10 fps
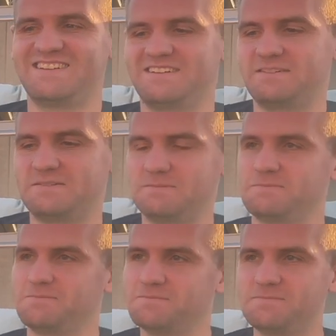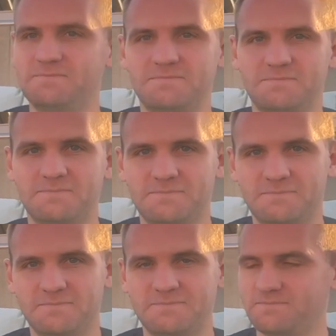
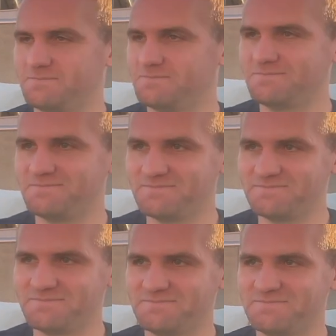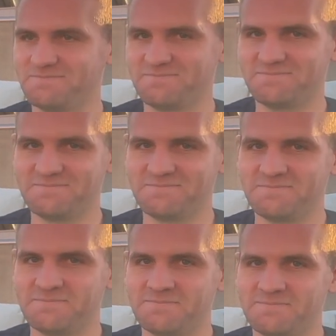
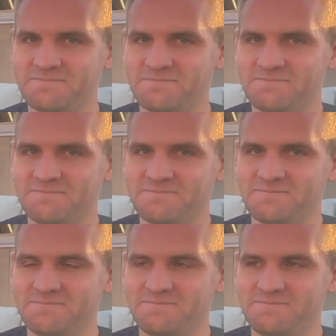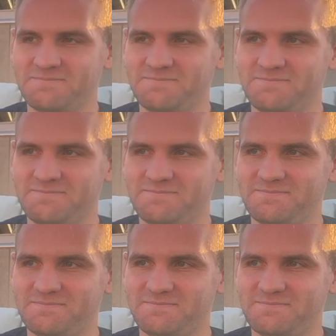
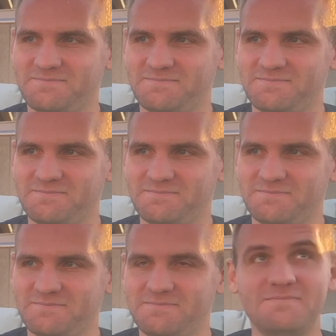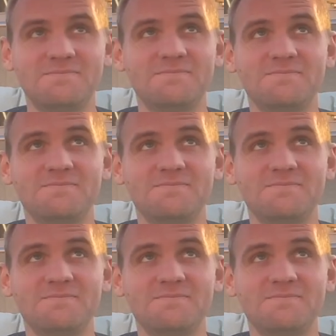(silent)